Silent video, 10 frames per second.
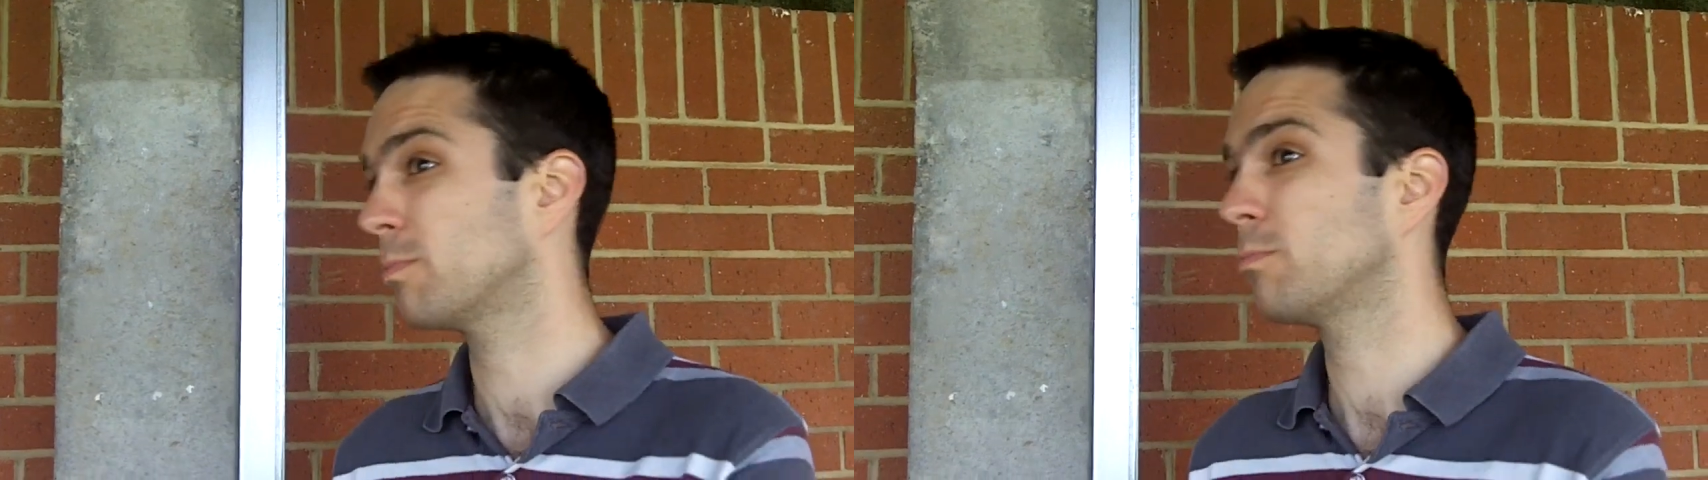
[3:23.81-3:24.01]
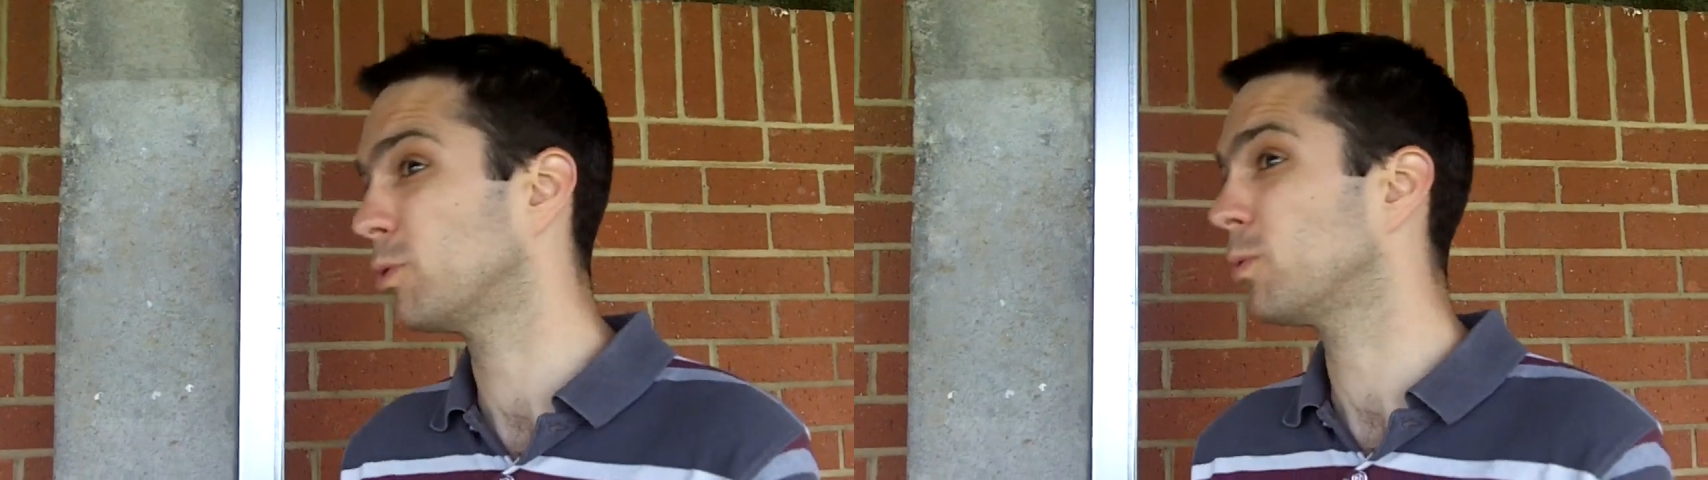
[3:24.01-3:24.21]

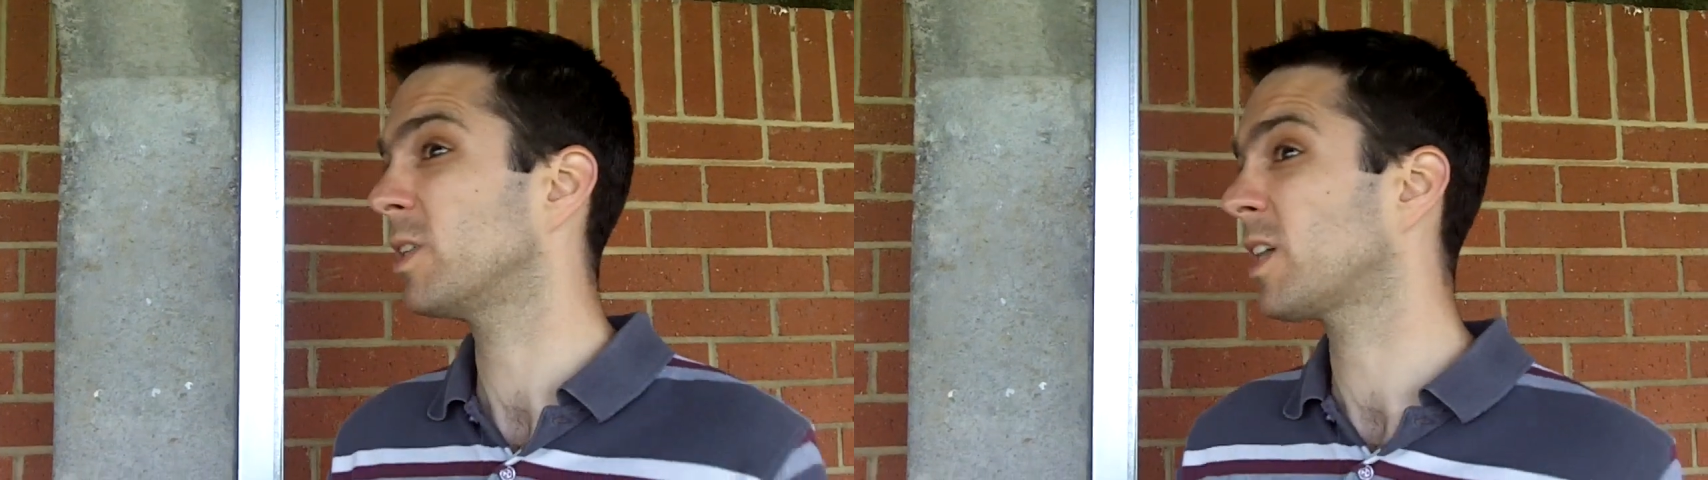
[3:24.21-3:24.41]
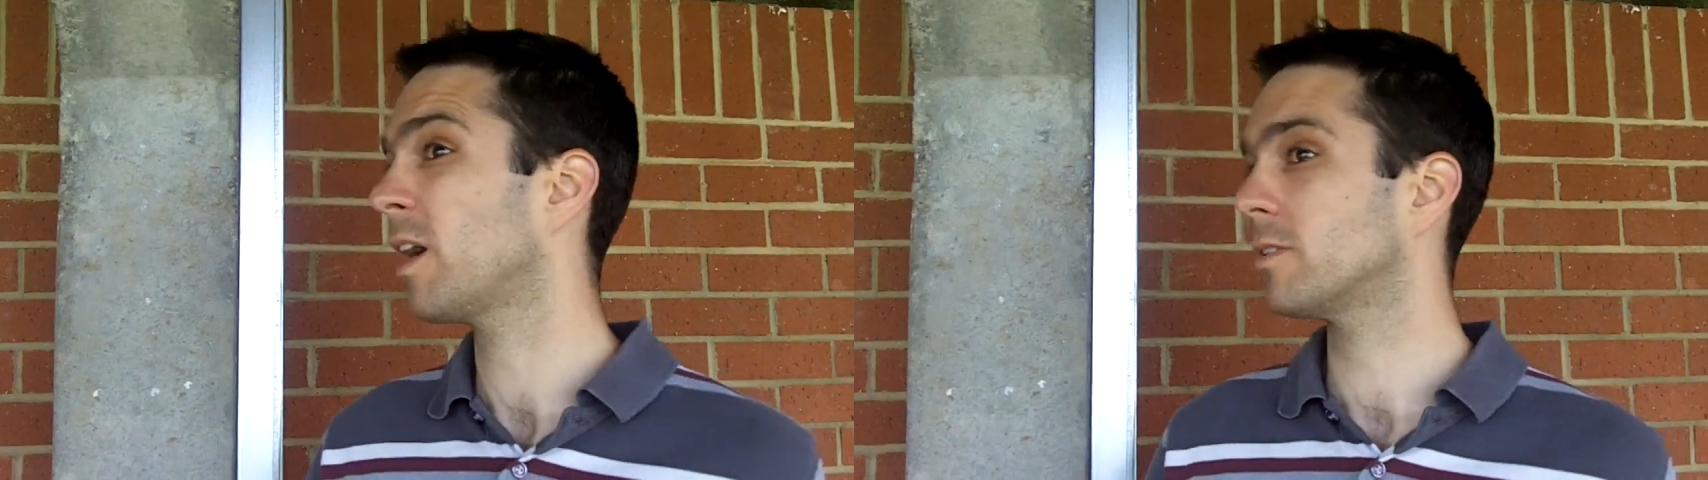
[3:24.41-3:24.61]
was always
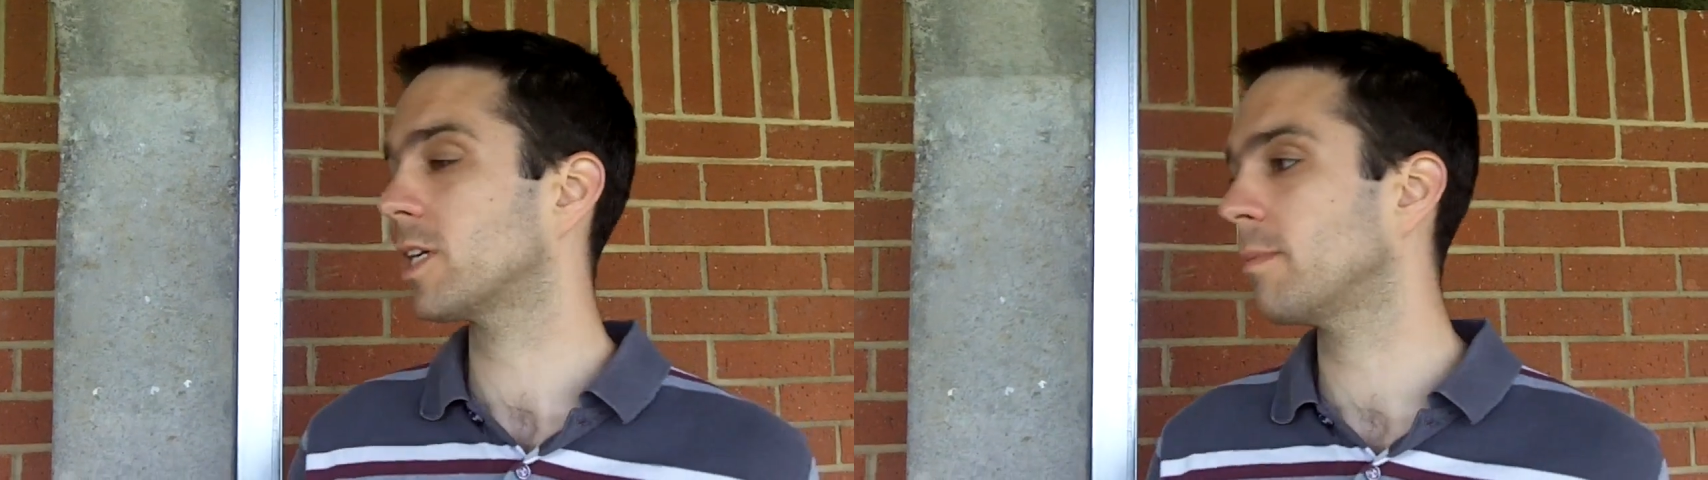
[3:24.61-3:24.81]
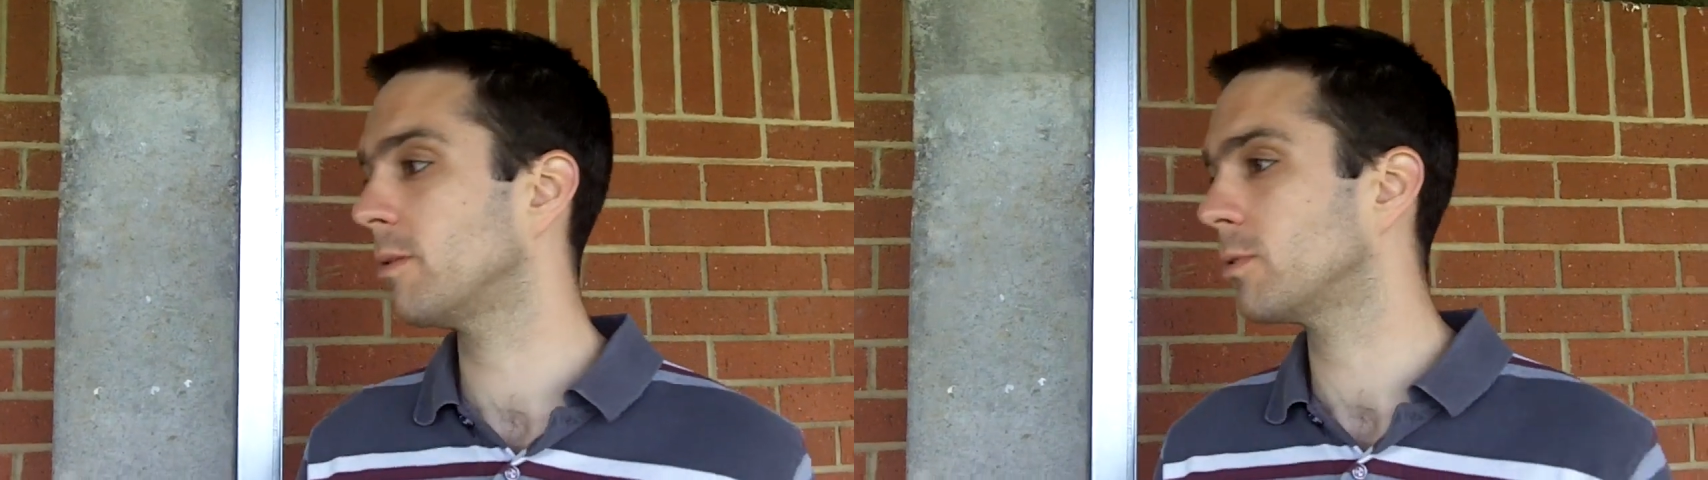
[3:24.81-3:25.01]
going to
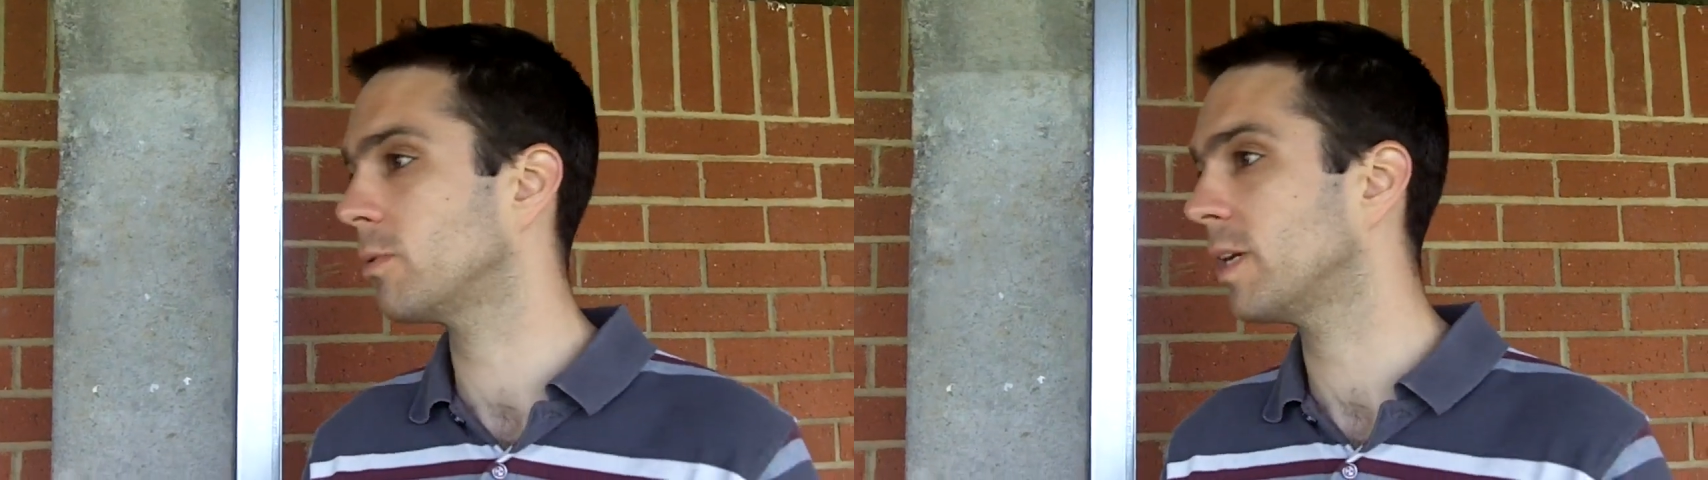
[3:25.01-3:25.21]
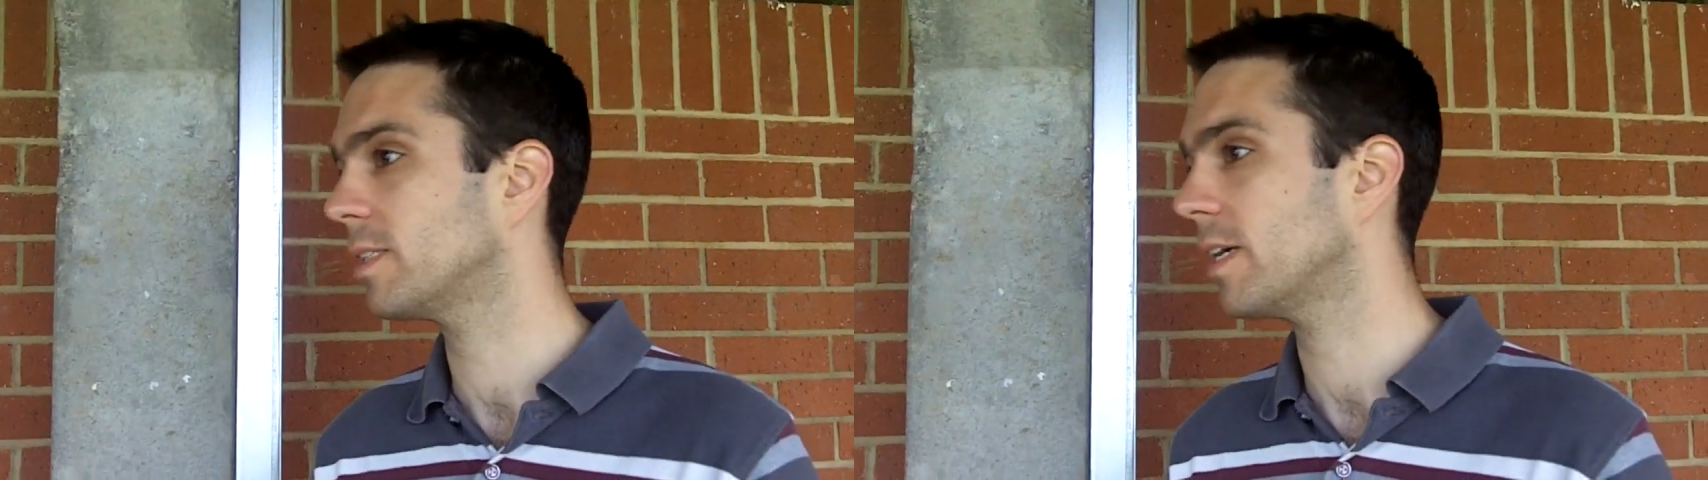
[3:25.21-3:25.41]
come, he was
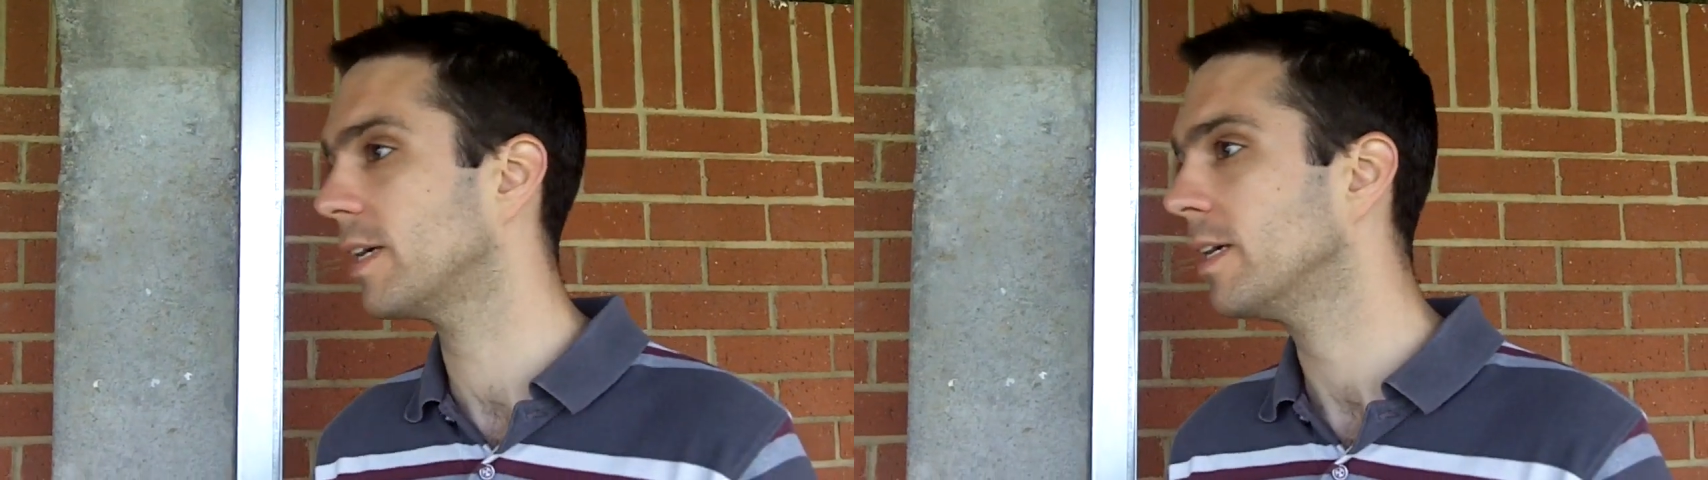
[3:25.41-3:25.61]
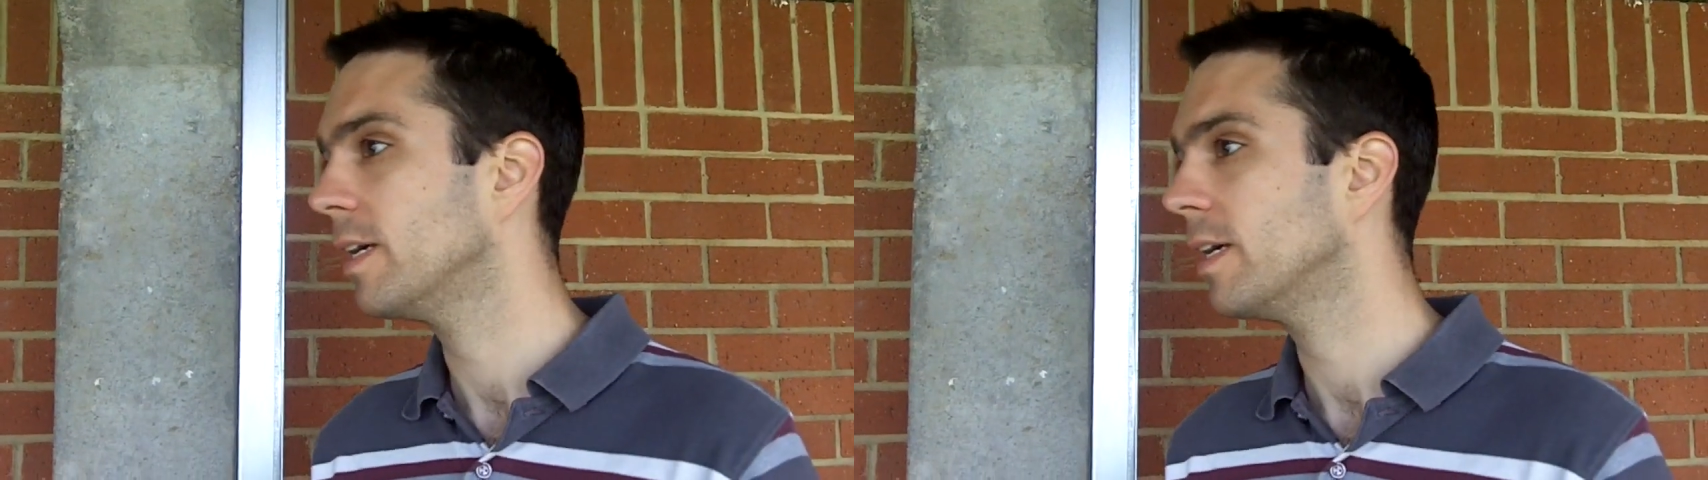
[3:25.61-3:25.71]
always here.